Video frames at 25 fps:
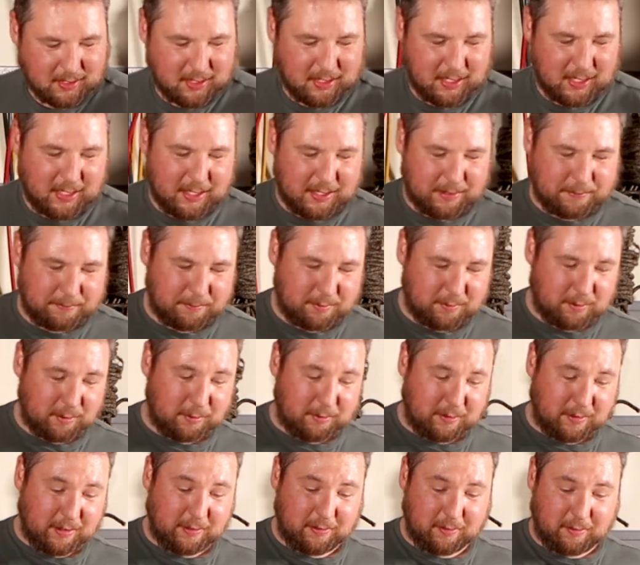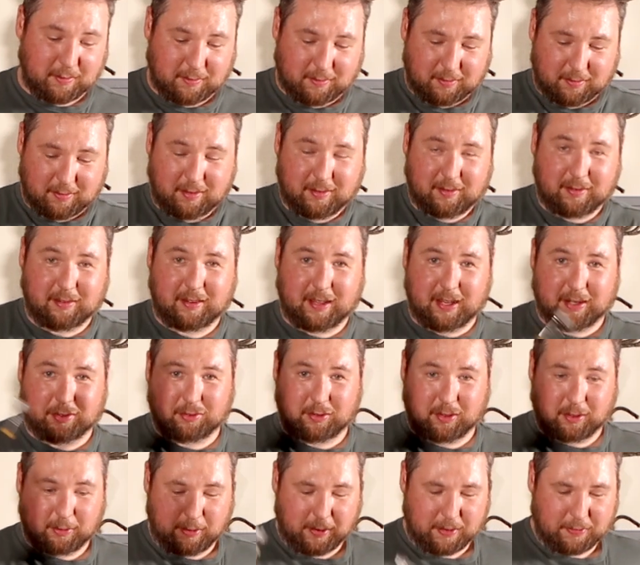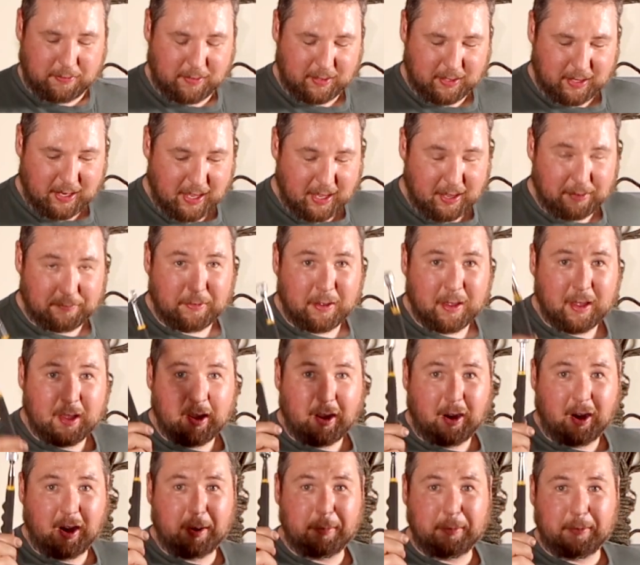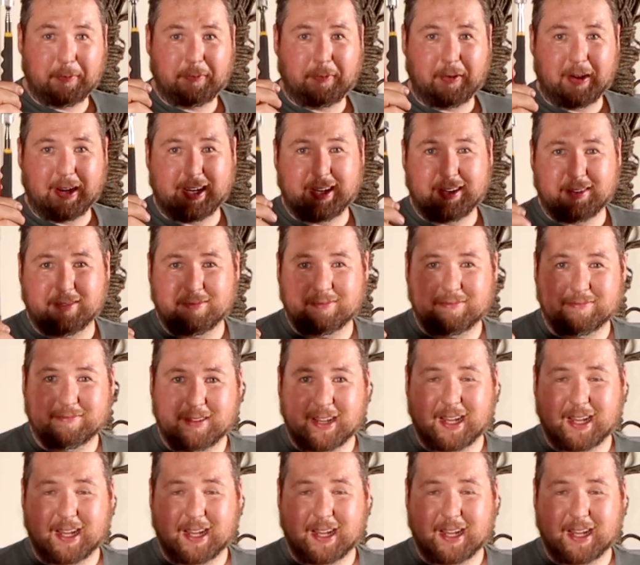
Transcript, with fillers: Um, so this is this is actually a great thing to have. Harbor Freight.